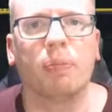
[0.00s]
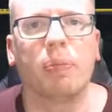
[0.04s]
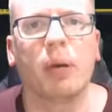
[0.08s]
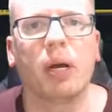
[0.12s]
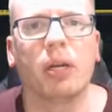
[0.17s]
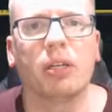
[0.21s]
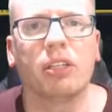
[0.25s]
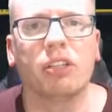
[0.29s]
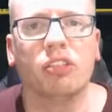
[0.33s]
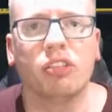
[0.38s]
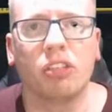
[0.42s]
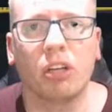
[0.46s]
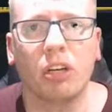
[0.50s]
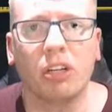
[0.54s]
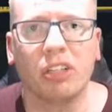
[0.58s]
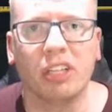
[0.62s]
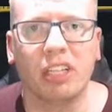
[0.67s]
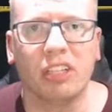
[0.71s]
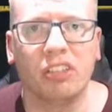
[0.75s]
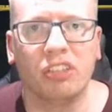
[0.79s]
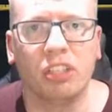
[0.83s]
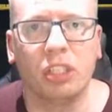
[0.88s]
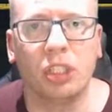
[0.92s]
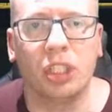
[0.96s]
But I
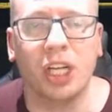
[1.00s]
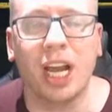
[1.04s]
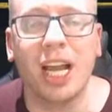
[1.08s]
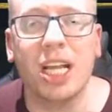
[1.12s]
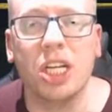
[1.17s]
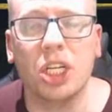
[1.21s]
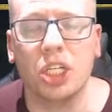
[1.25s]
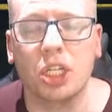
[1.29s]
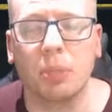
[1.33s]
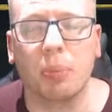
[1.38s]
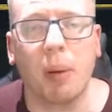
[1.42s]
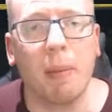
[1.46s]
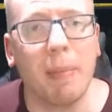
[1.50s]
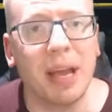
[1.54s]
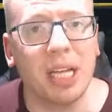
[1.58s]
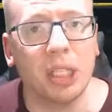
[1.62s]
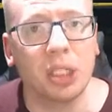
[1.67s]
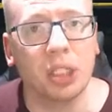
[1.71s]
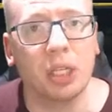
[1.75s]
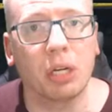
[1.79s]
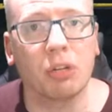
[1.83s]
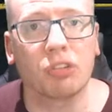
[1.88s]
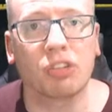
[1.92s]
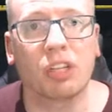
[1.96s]
decided to change it up. I
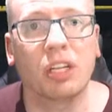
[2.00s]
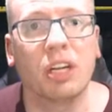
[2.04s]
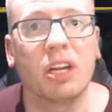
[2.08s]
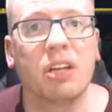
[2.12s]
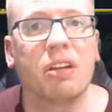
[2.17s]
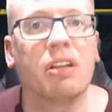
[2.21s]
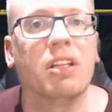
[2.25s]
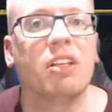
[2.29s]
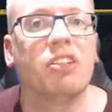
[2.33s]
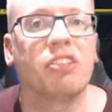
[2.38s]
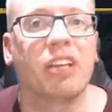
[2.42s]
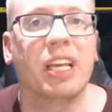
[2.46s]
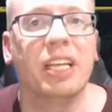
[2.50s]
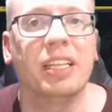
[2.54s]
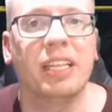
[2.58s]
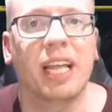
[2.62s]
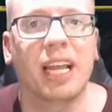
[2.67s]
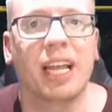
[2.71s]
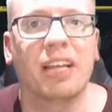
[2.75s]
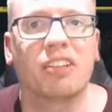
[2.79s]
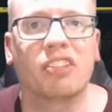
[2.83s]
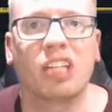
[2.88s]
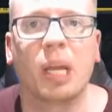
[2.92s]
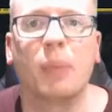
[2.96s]
mentioned I was going to do this in the
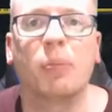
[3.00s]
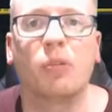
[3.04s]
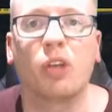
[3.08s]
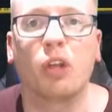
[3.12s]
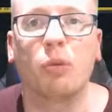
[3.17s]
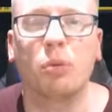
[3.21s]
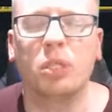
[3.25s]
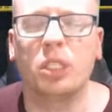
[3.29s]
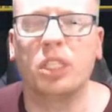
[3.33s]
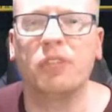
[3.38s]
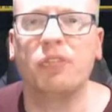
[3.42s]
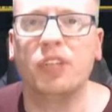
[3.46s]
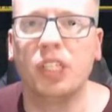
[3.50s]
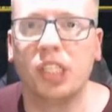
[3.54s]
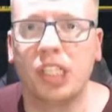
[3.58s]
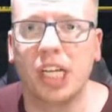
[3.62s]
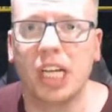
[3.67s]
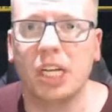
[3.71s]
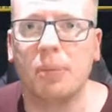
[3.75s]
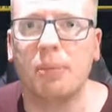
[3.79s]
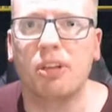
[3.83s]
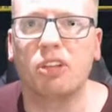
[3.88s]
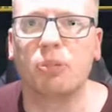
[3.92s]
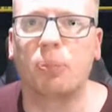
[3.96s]
last episode, which if you
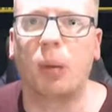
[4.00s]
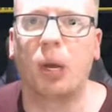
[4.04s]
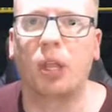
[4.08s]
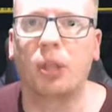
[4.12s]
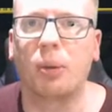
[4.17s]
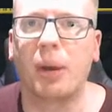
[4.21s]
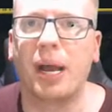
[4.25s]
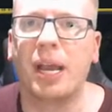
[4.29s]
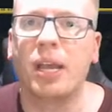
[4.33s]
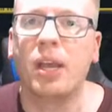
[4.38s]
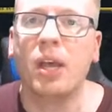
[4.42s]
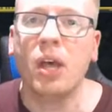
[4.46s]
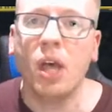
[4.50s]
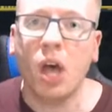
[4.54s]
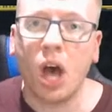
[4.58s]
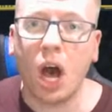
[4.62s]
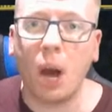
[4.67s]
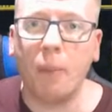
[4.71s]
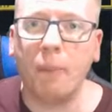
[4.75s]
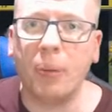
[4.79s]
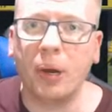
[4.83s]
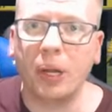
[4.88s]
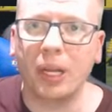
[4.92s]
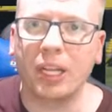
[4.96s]
did miss, by the way,
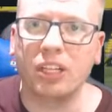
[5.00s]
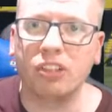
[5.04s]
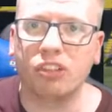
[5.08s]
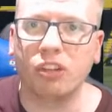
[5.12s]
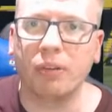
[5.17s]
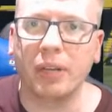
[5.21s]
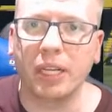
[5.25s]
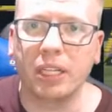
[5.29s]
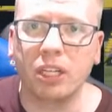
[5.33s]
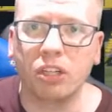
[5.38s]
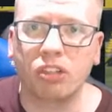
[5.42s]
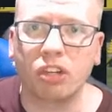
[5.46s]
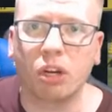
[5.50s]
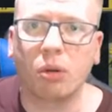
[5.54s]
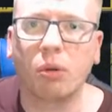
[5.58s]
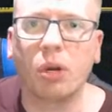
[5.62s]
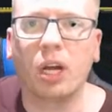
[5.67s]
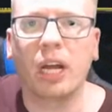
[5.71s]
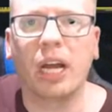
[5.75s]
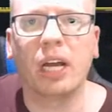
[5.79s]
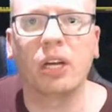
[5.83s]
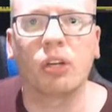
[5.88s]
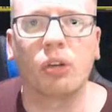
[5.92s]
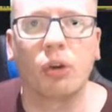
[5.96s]
I'll put a link to it in the top
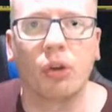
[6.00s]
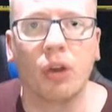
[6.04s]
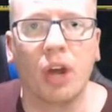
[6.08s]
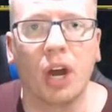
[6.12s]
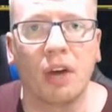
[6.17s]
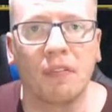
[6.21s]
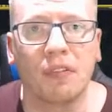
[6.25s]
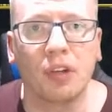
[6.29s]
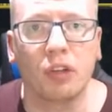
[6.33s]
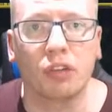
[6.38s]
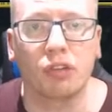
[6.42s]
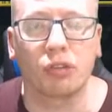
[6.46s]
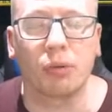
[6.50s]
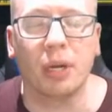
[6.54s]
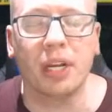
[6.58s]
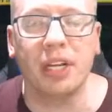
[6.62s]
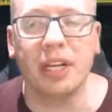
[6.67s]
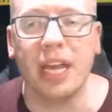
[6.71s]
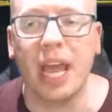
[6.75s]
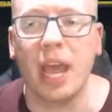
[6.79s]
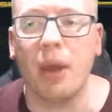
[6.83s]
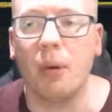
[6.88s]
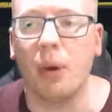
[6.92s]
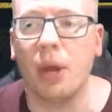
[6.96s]
right-hand corner of your
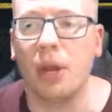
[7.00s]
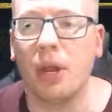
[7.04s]
screen now.